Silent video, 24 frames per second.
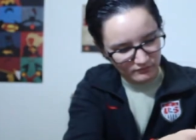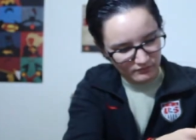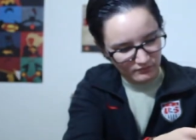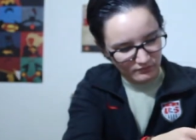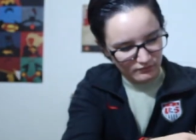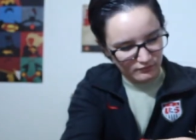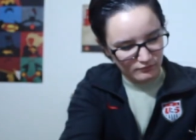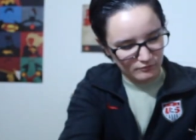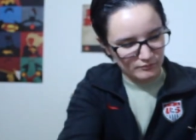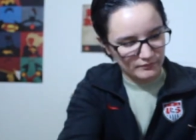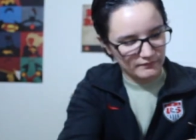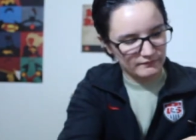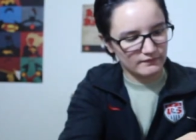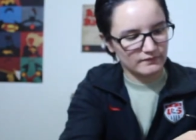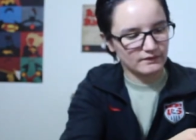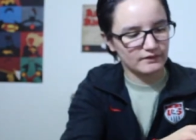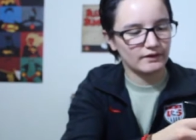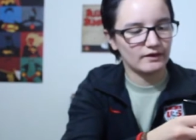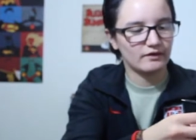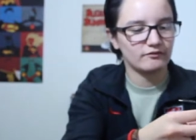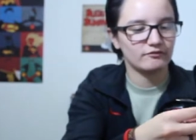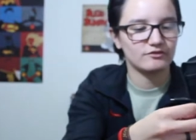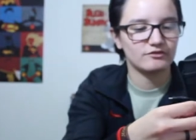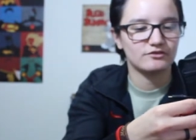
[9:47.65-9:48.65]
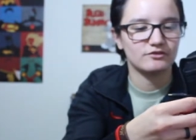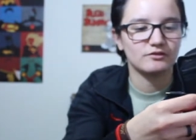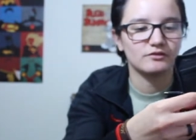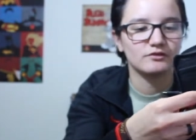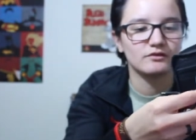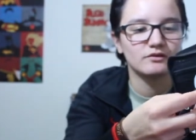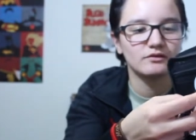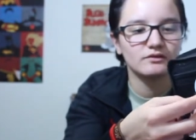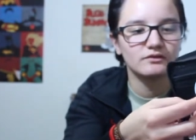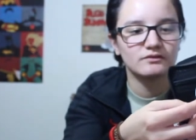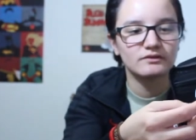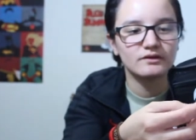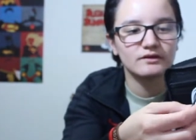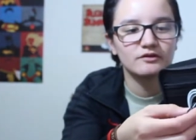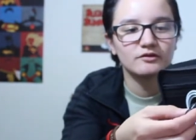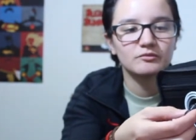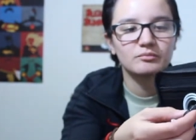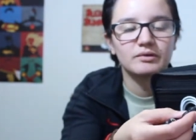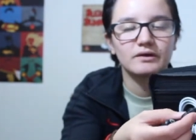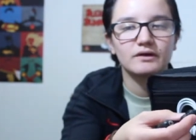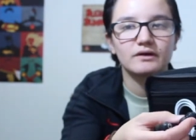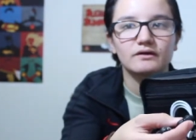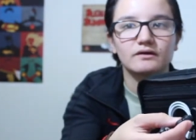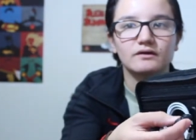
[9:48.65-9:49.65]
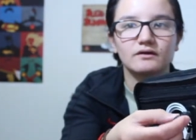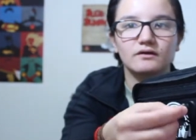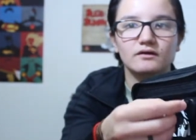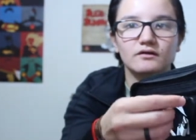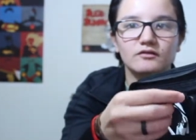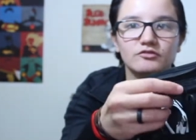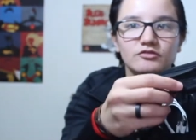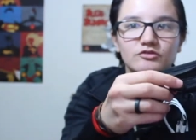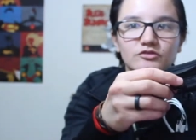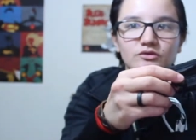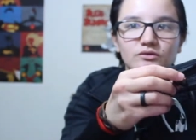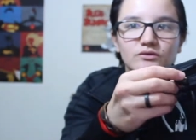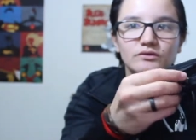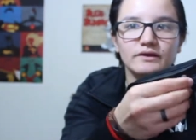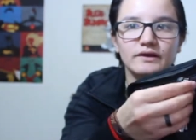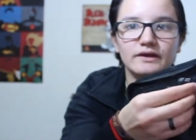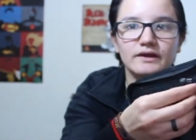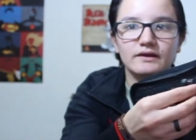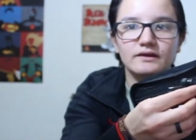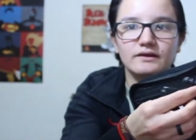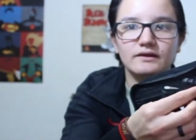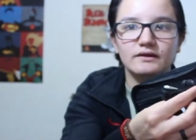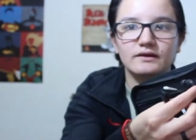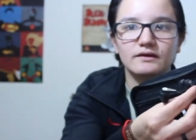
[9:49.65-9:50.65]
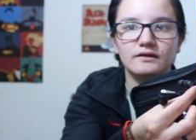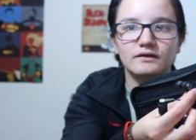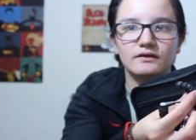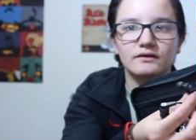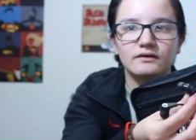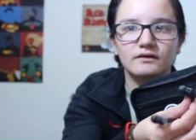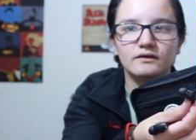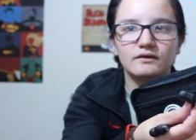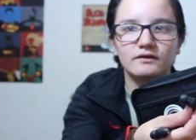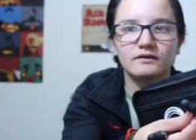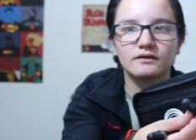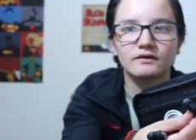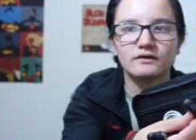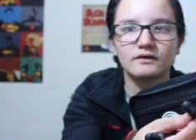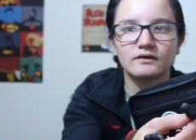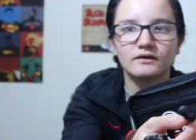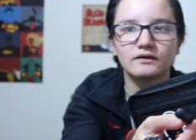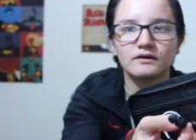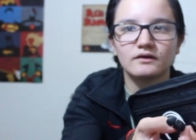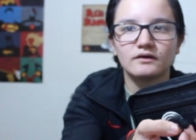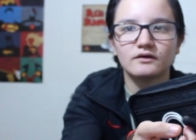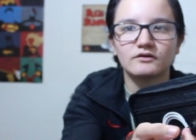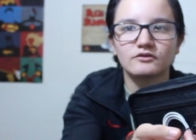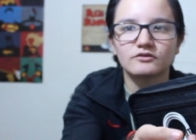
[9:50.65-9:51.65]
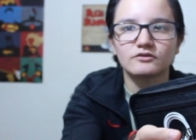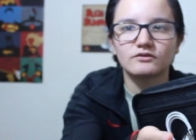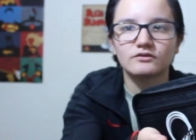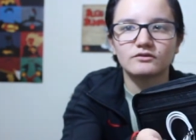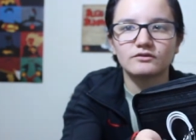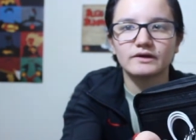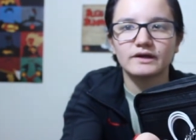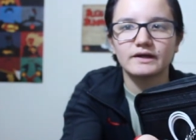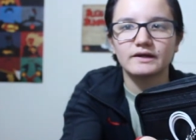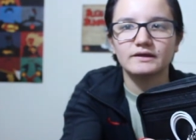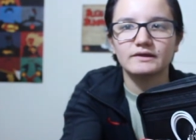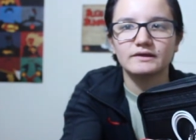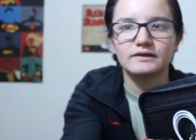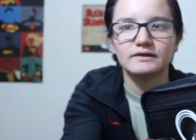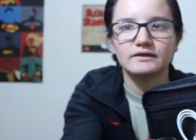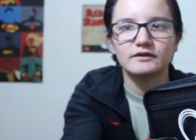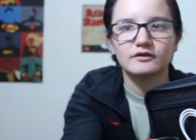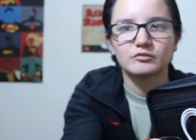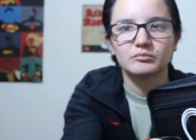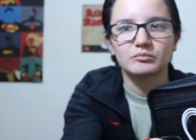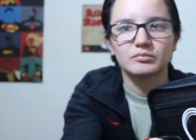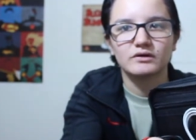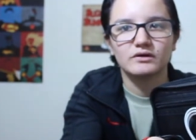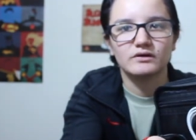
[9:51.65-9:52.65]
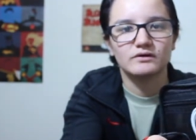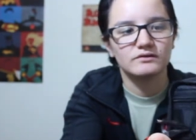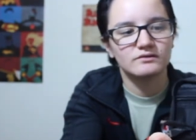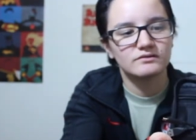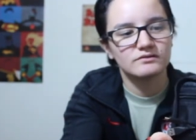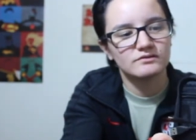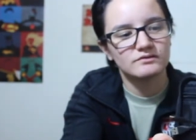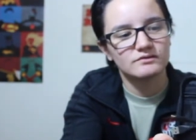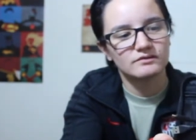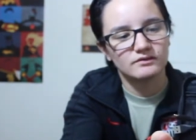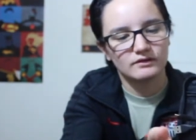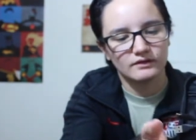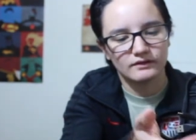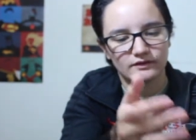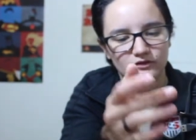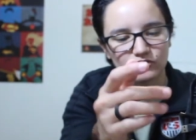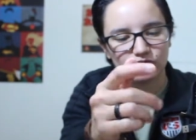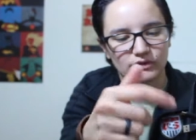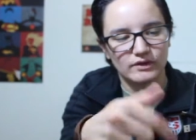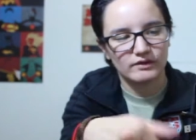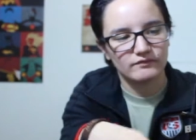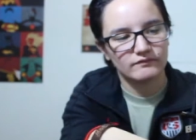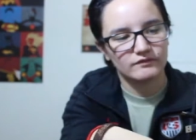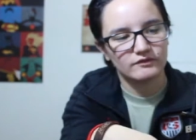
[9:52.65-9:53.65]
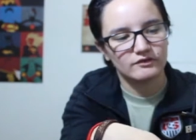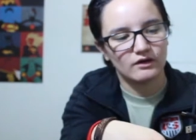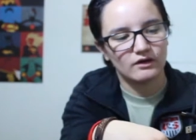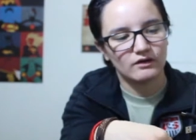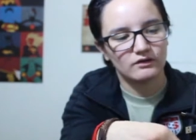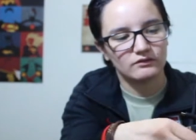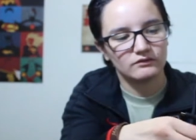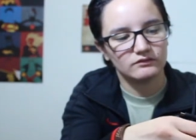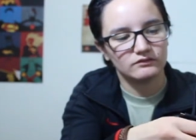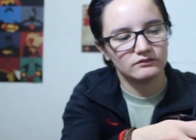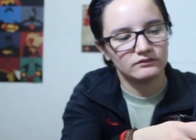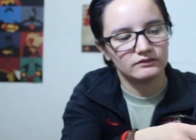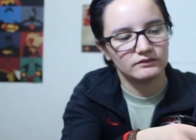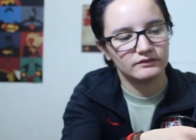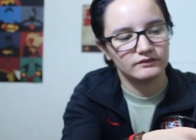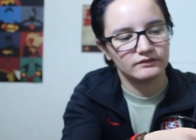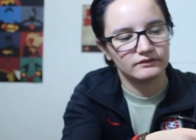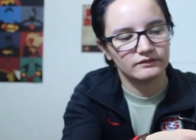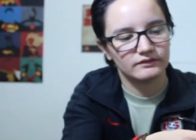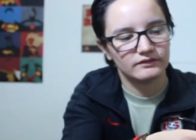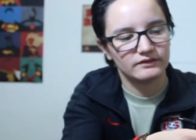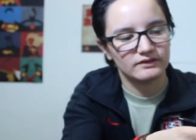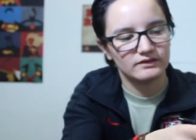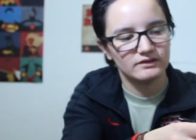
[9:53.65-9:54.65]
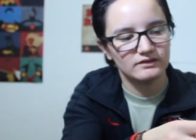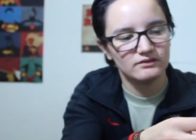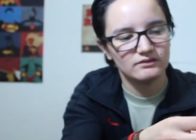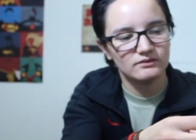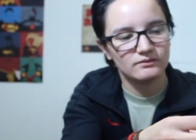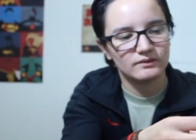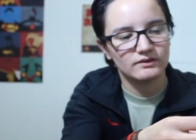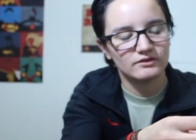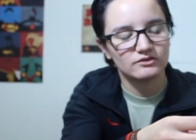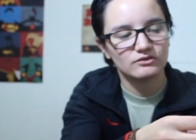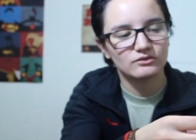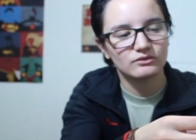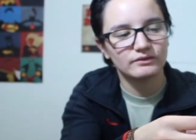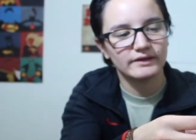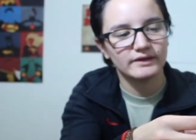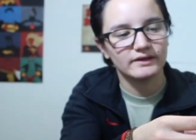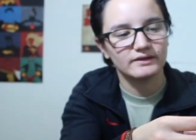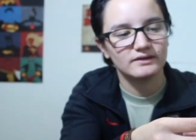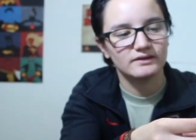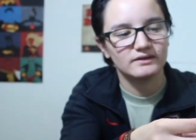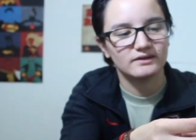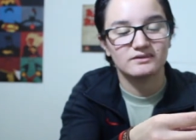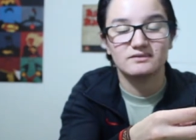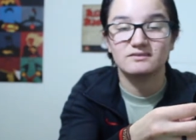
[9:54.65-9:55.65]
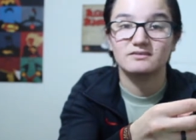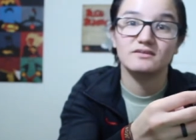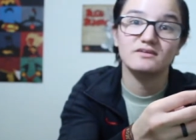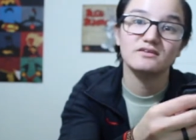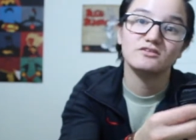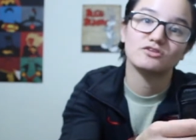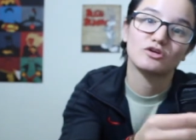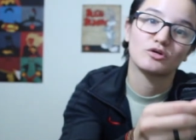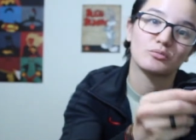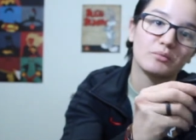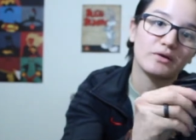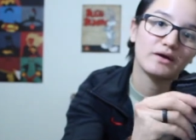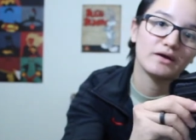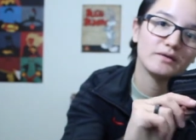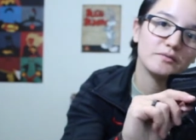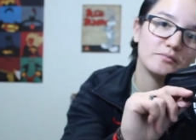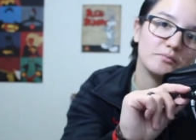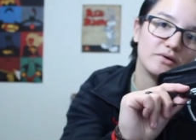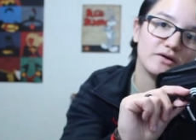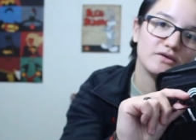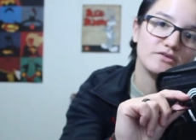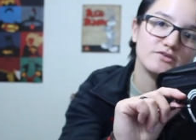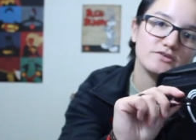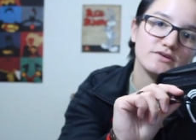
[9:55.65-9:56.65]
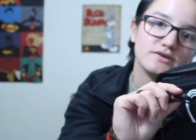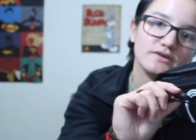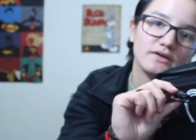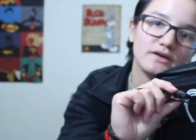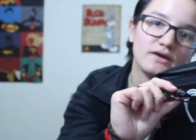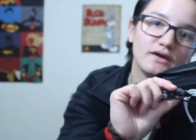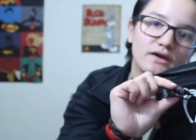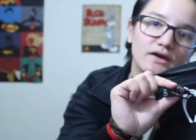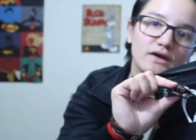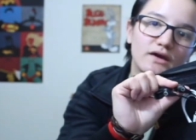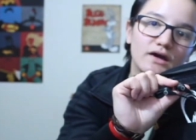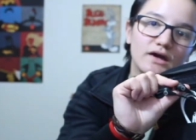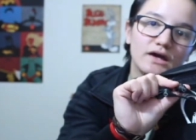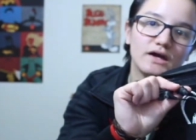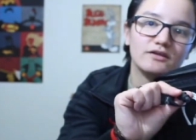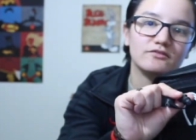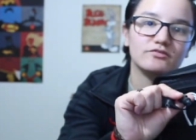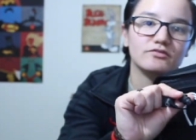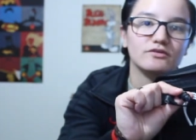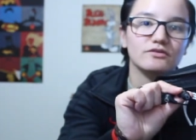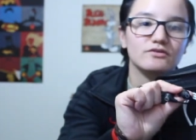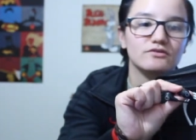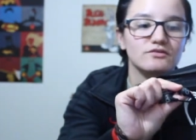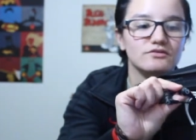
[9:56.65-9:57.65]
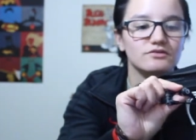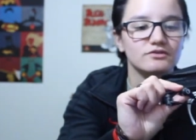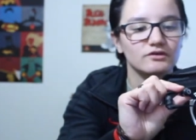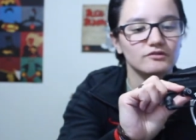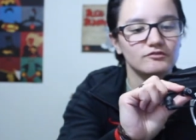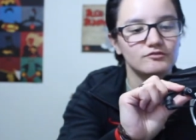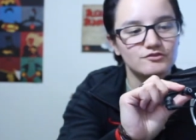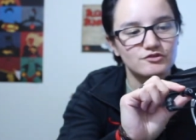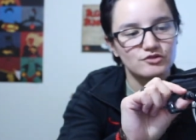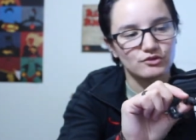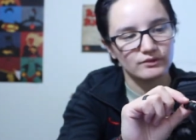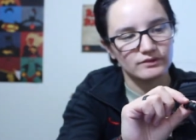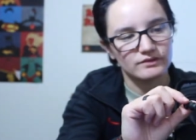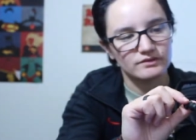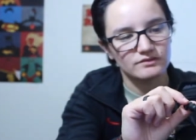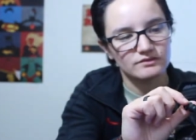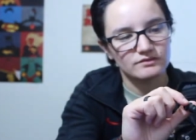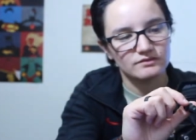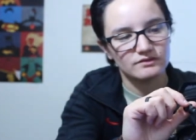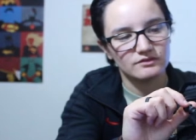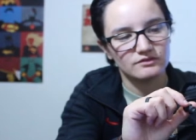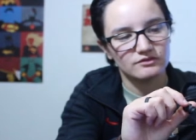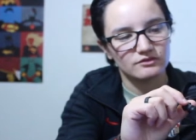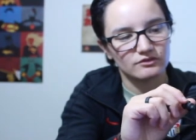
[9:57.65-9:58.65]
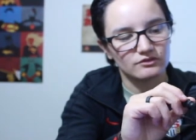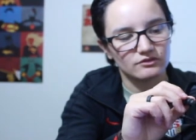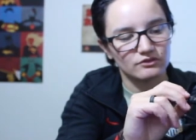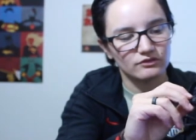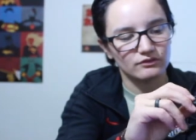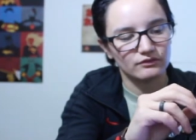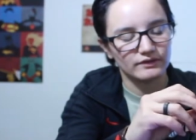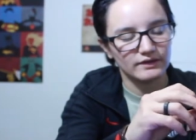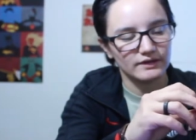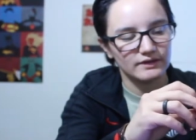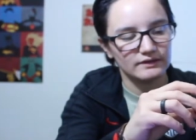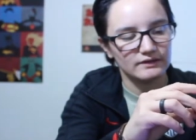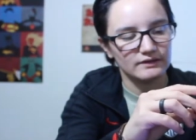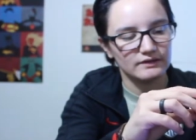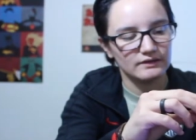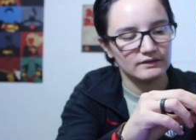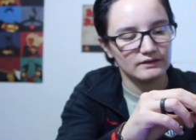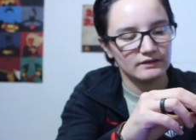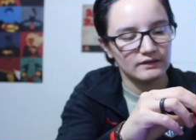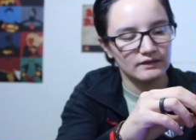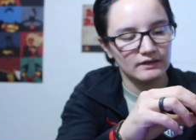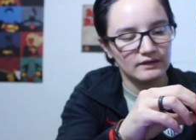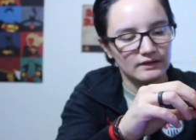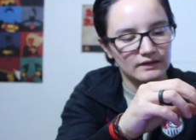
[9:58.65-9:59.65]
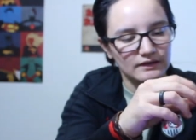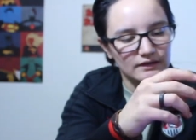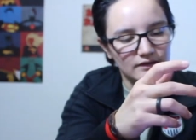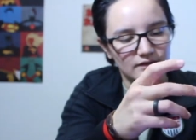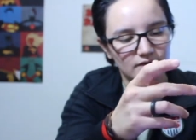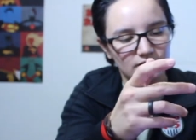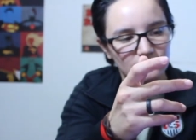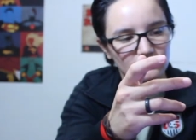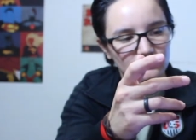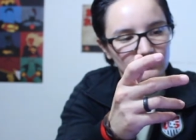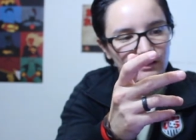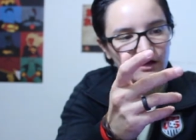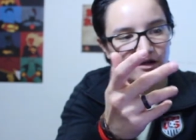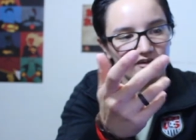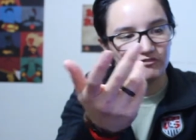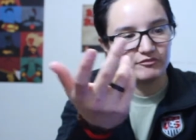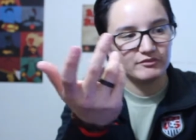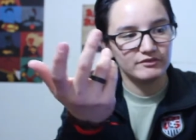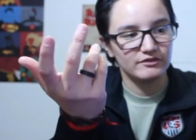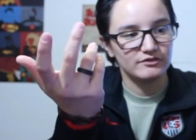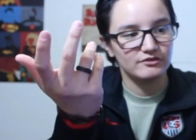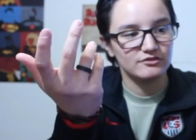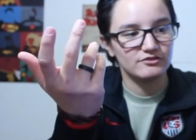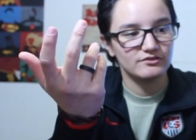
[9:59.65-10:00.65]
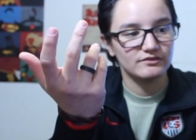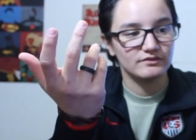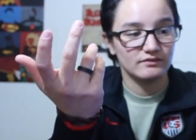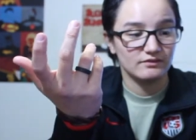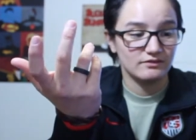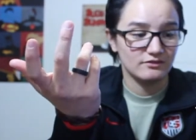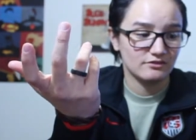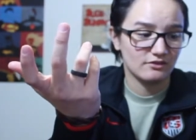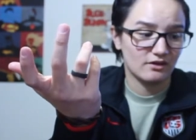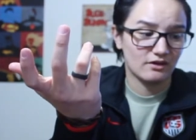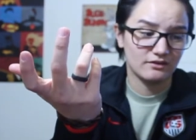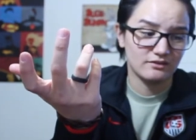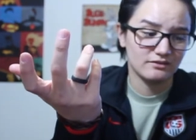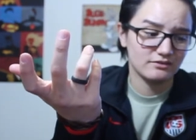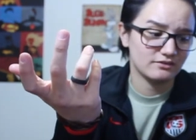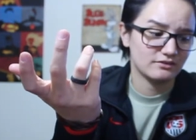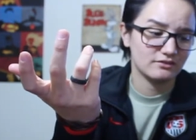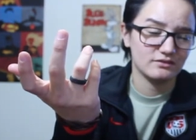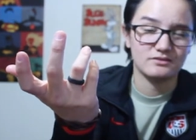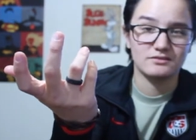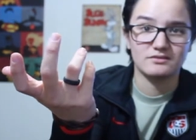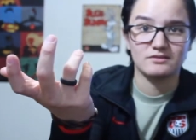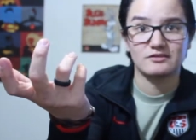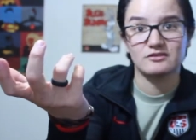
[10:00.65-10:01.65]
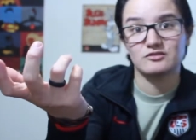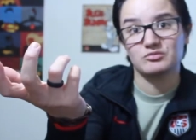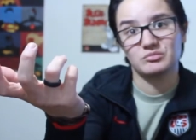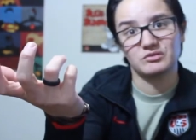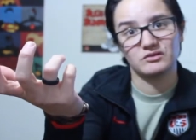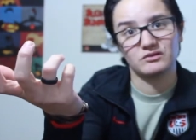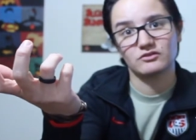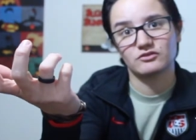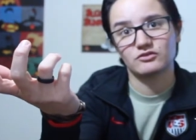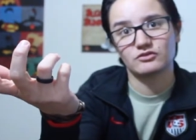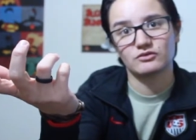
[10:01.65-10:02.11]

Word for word: Um, and then I have just a standard pair of Skullcandy Skull Candy earbuds. And that's why I have the dongle. And you're like, ew, why Skullcandy? Because these are my budget headphones of choice. These are Skullcandy Ink. I've been using these honestly since middle